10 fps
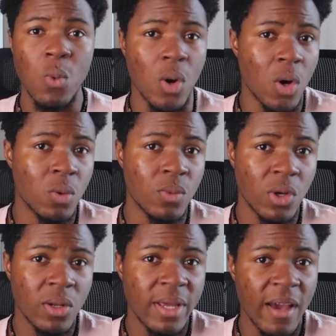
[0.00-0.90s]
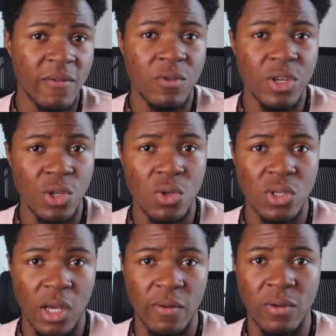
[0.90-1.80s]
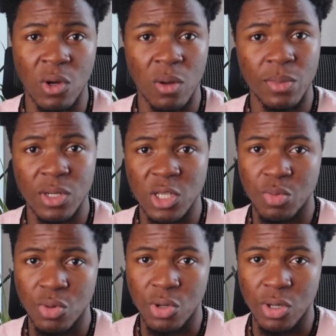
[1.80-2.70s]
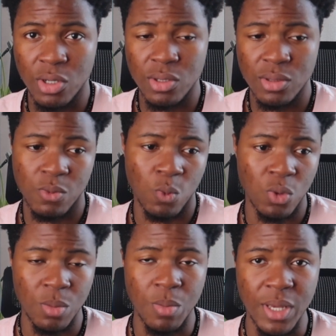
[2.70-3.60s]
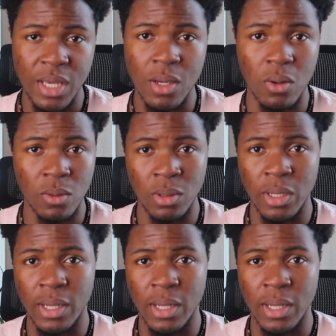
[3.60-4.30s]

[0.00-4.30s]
Well, not every user of a company's products would be on